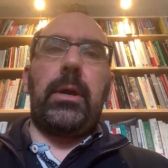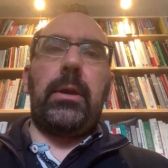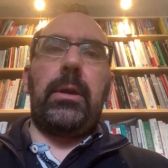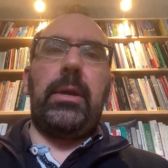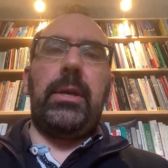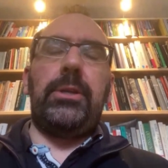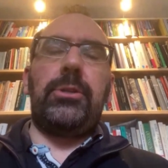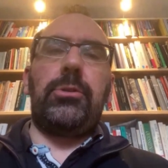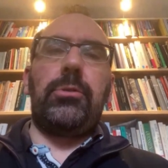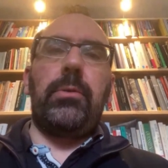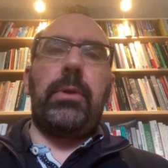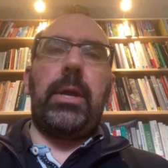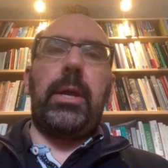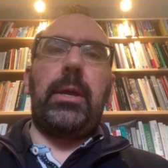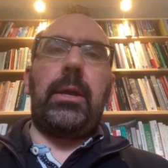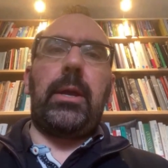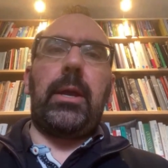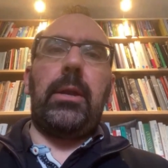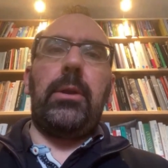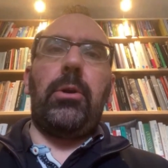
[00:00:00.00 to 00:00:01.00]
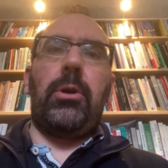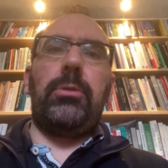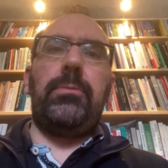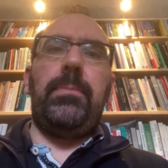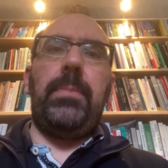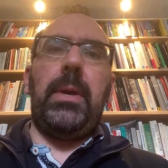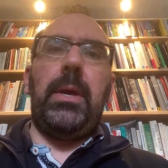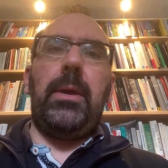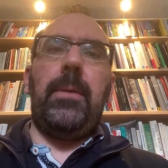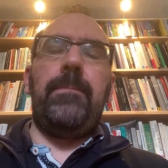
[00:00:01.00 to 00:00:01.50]
history
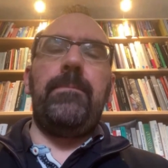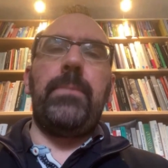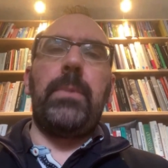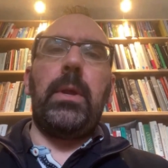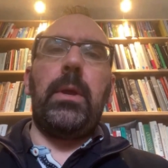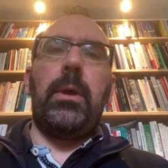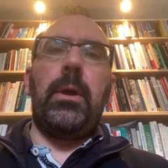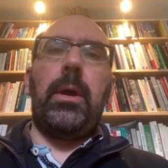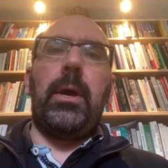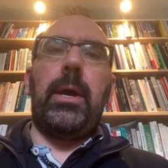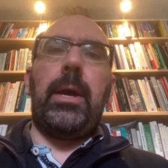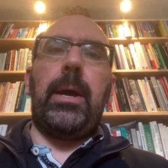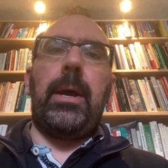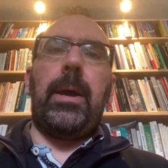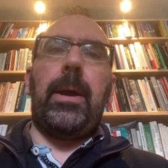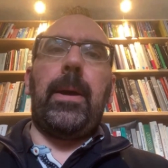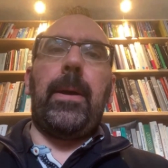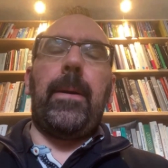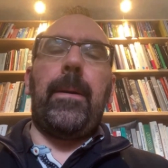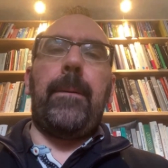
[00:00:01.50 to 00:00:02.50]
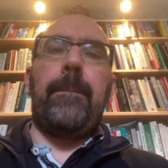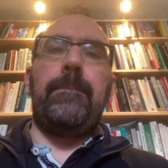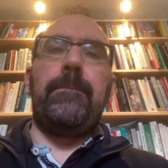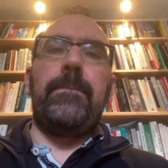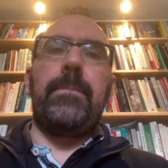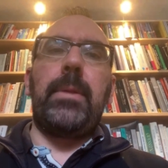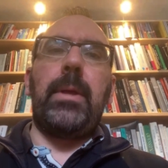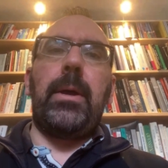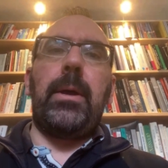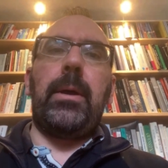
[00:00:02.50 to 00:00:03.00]
cannot be
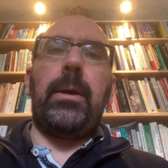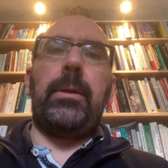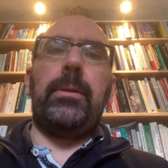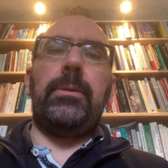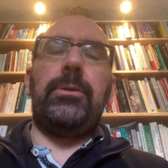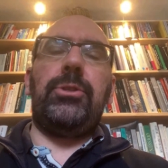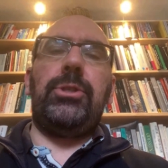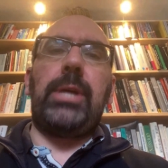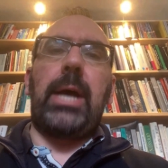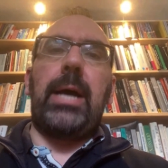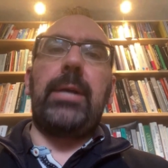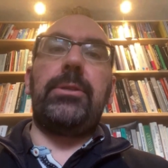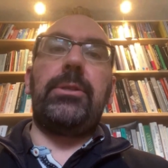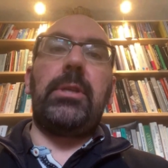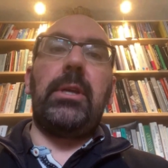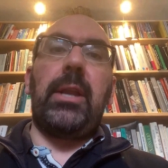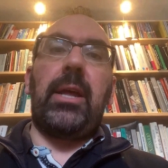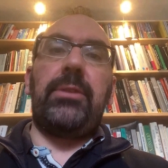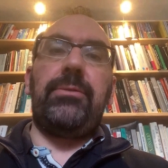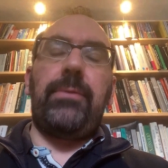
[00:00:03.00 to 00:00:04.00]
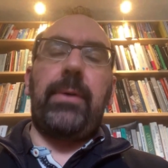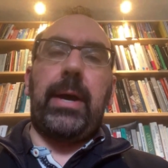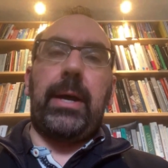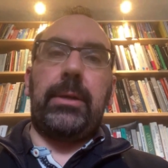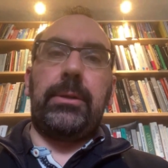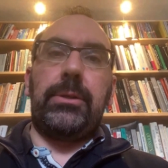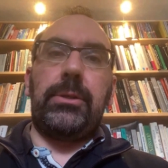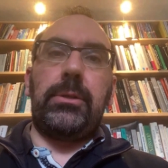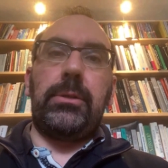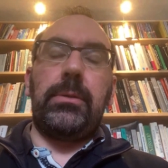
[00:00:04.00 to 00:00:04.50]
um, judged in
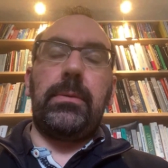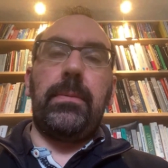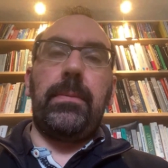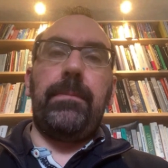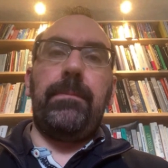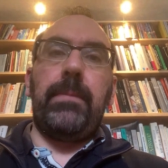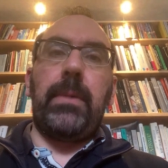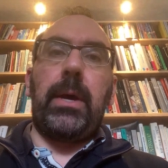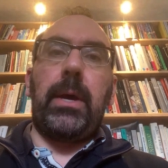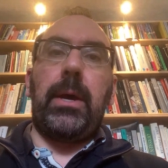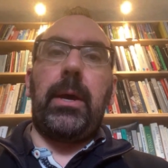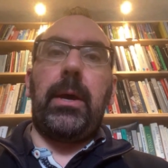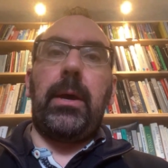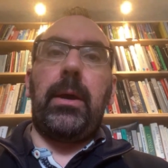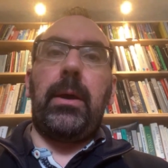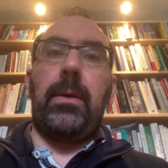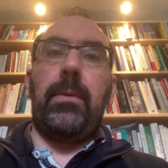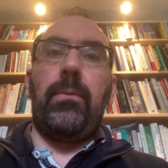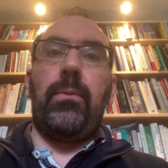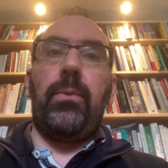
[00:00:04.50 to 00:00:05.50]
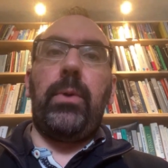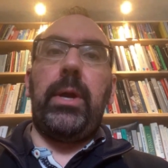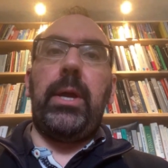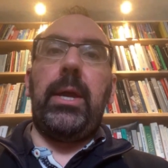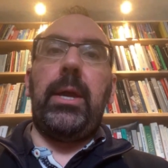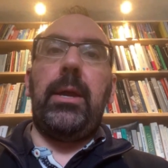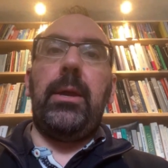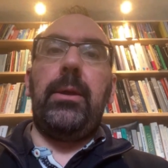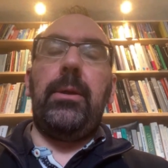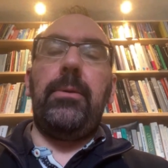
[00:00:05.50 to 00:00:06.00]
advance. Uh,
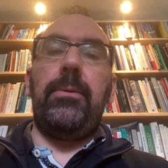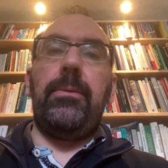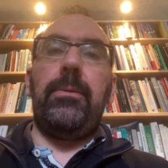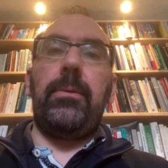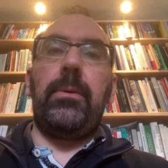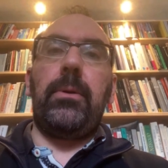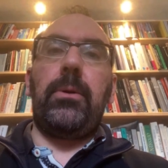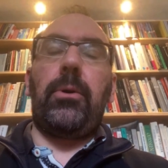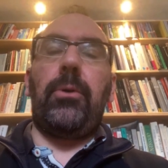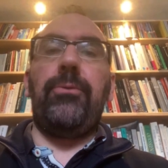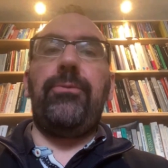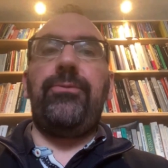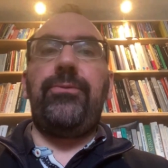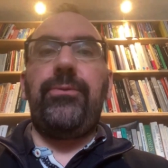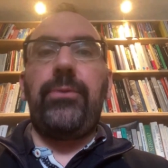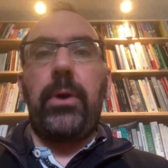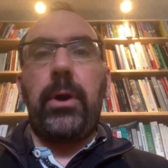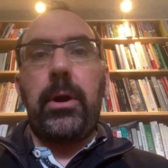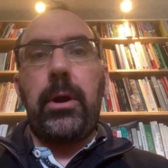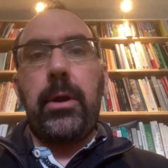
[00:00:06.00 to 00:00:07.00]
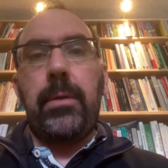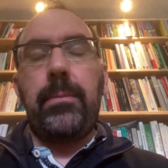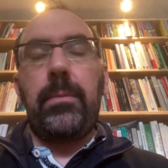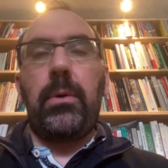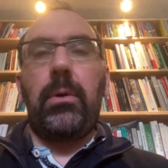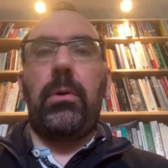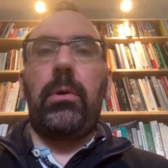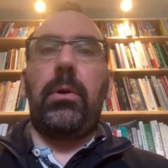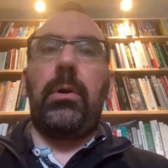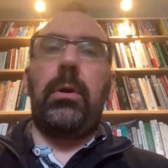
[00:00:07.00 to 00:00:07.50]
we confirm
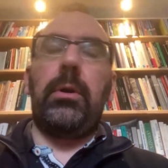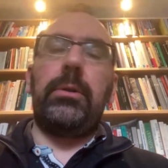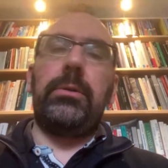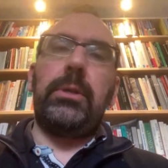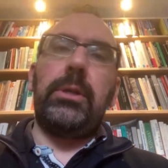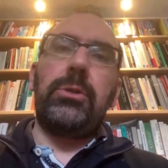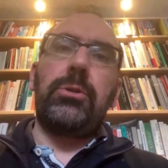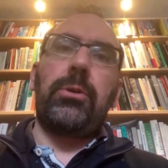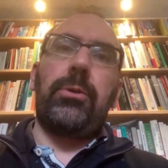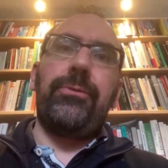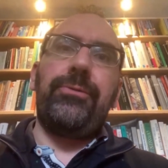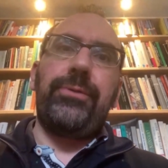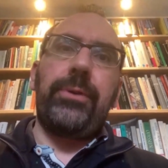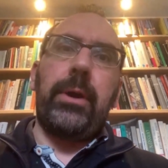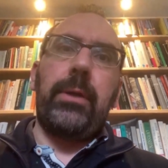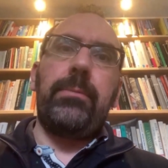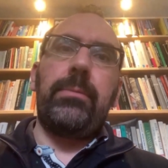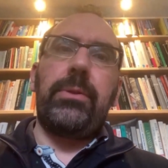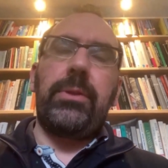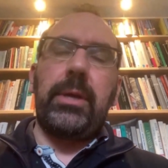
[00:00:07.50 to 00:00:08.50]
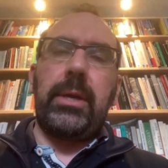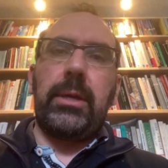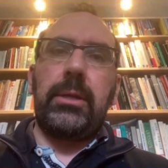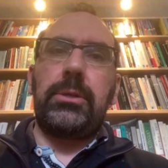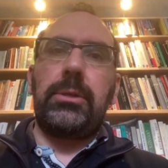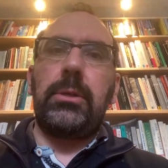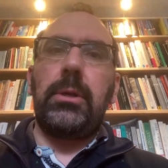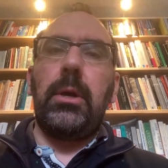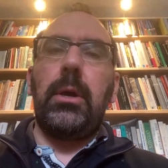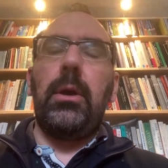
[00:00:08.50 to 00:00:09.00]
or disconfirm
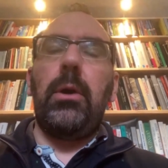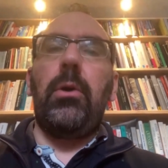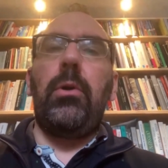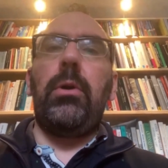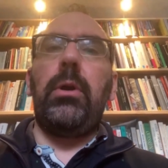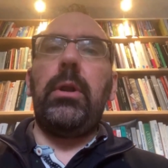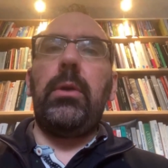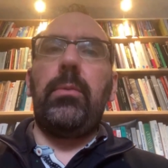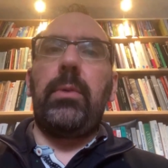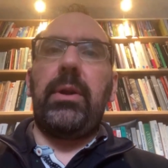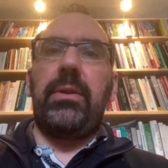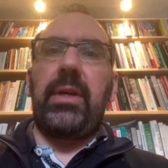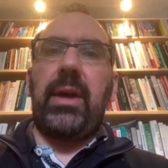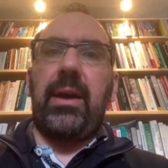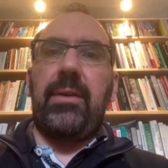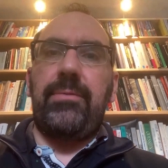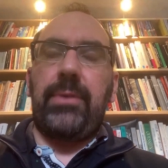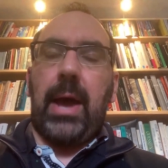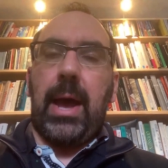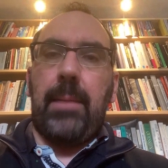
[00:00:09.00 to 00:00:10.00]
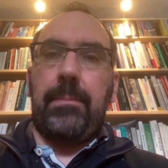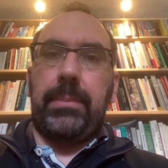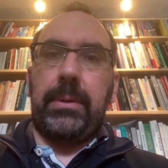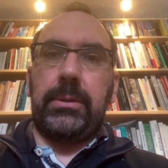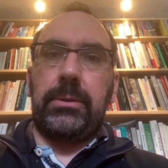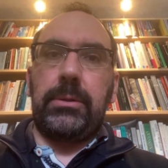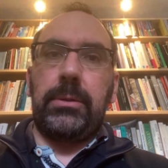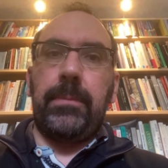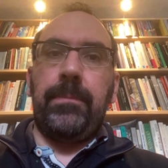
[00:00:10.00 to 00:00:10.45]
things only when they have happened.